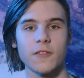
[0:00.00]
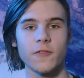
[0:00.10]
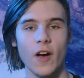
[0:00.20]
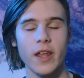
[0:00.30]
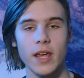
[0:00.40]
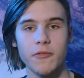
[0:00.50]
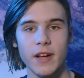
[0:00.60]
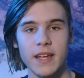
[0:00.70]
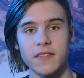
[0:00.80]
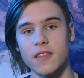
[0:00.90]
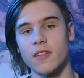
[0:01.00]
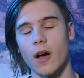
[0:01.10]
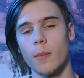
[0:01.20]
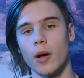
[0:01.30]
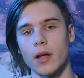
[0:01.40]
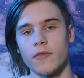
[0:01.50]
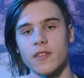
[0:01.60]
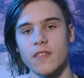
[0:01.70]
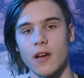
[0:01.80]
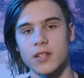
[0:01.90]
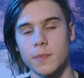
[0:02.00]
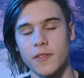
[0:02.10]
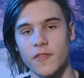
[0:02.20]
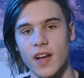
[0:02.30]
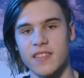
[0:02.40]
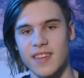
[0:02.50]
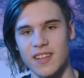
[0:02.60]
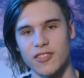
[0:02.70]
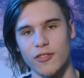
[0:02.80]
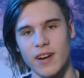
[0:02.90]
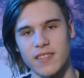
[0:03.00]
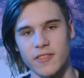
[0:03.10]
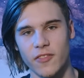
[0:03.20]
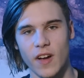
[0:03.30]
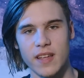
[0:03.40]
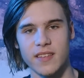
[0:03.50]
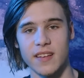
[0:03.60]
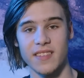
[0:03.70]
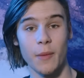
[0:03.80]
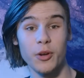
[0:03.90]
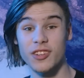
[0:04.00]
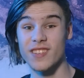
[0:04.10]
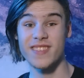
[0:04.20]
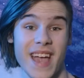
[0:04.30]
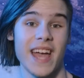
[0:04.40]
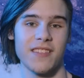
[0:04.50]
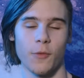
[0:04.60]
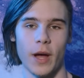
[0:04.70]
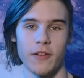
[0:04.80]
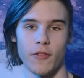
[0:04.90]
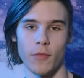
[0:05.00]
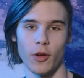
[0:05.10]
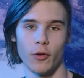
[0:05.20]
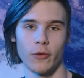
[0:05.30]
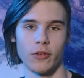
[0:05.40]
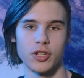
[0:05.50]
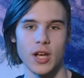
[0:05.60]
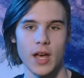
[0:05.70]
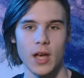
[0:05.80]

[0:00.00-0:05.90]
has finally released the timeline for Starship's first integrated flight test and we're just days away from the launch.